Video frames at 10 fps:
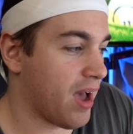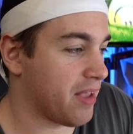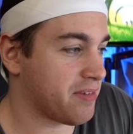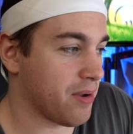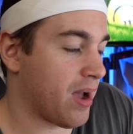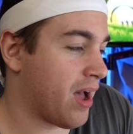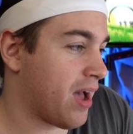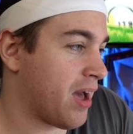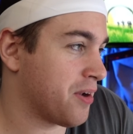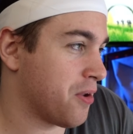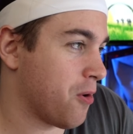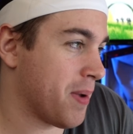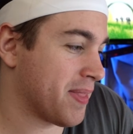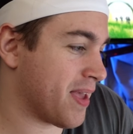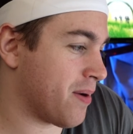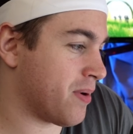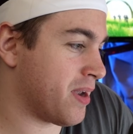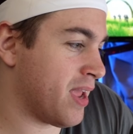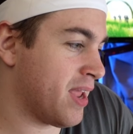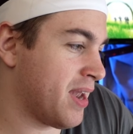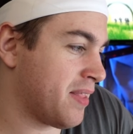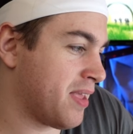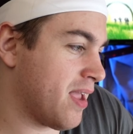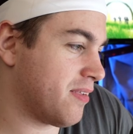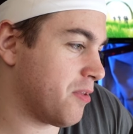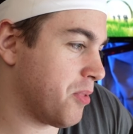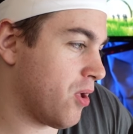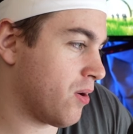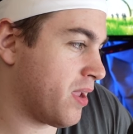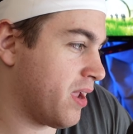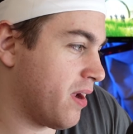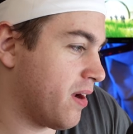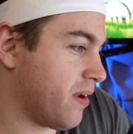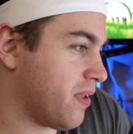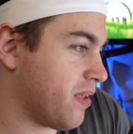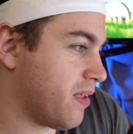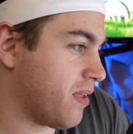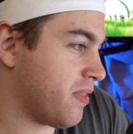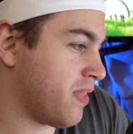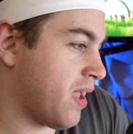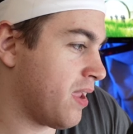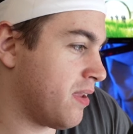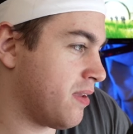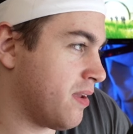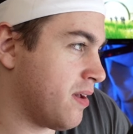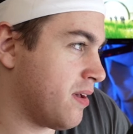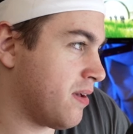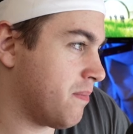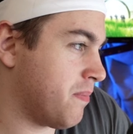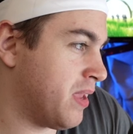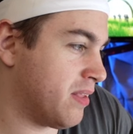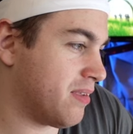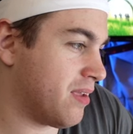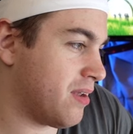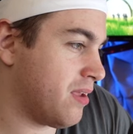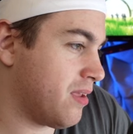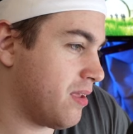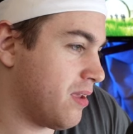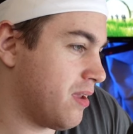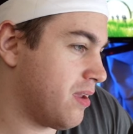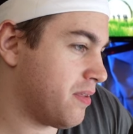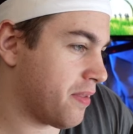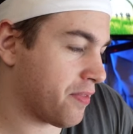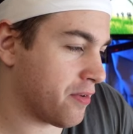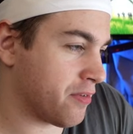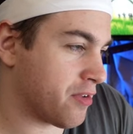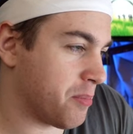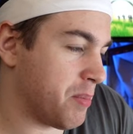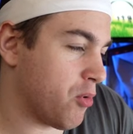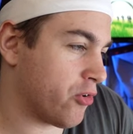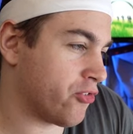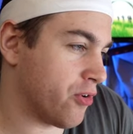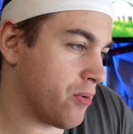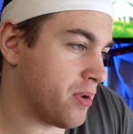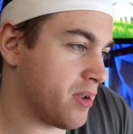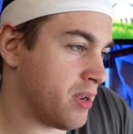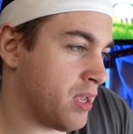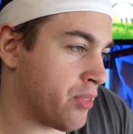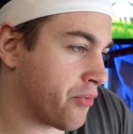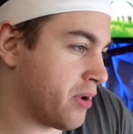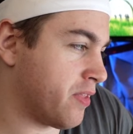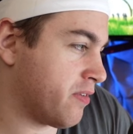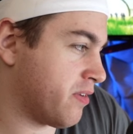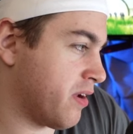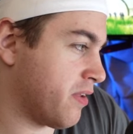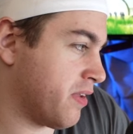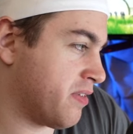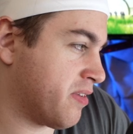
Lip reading: So I don't know about that one. And at the end of the blog here, they hinted that there's going to be more shown at E3 this year. They